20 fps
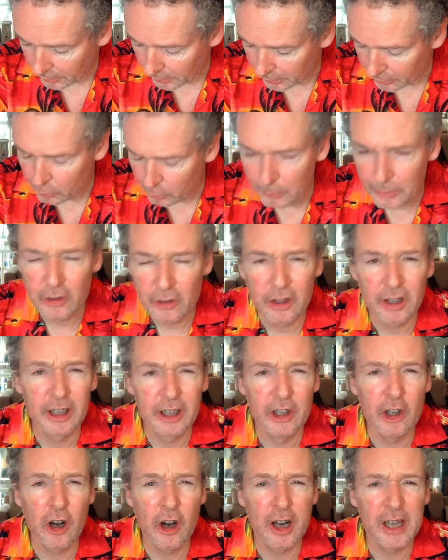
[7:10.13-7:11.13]
It's almost like
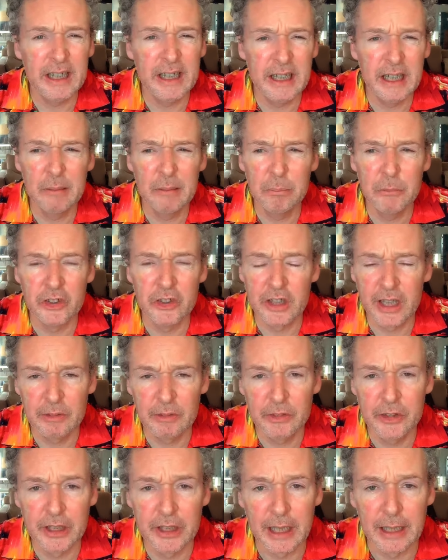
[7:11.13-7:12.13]
an IDM
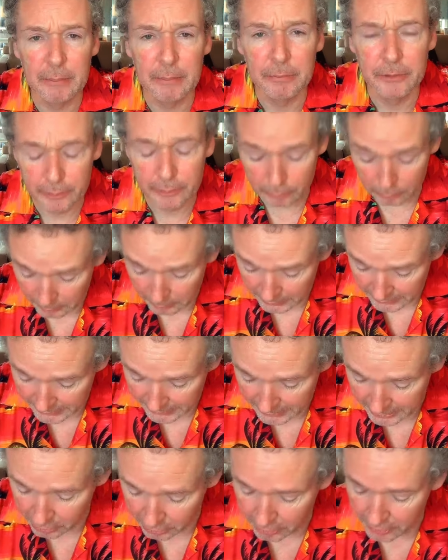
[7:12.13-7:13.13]
soundscape. It's really
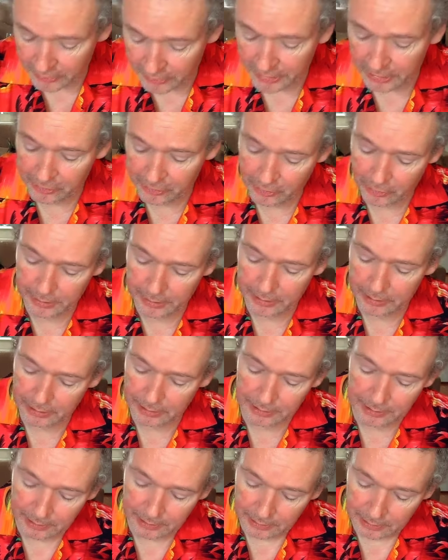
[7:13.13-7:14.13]
interesting
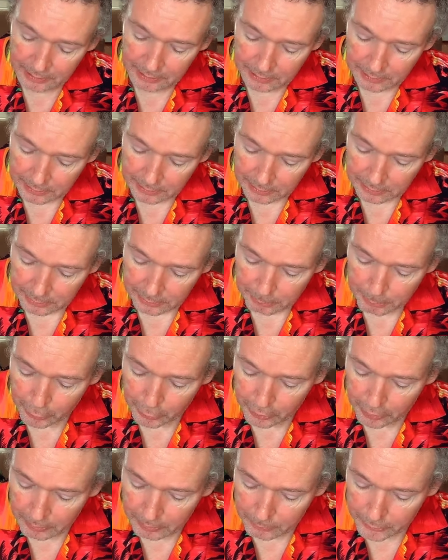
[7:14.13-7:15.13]
sonically.
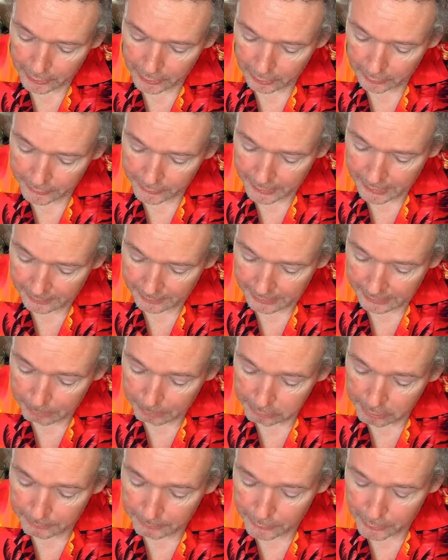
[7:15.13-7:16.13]
Pushing themselves out there.
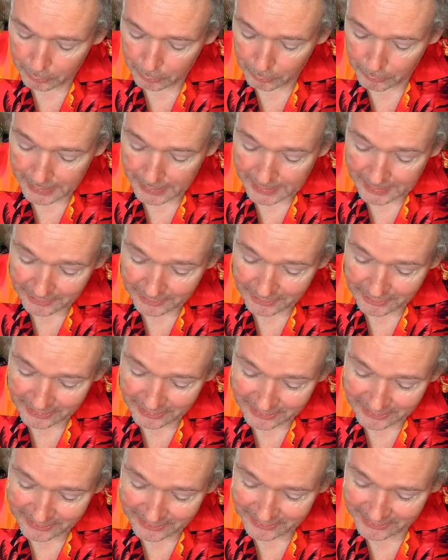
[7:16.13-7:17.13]
Prep School
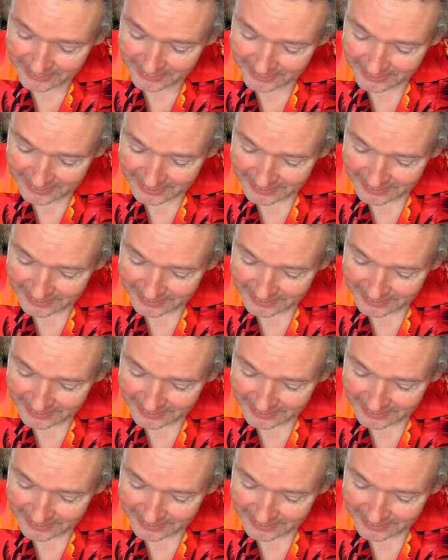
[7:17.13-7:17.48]
Gangsters.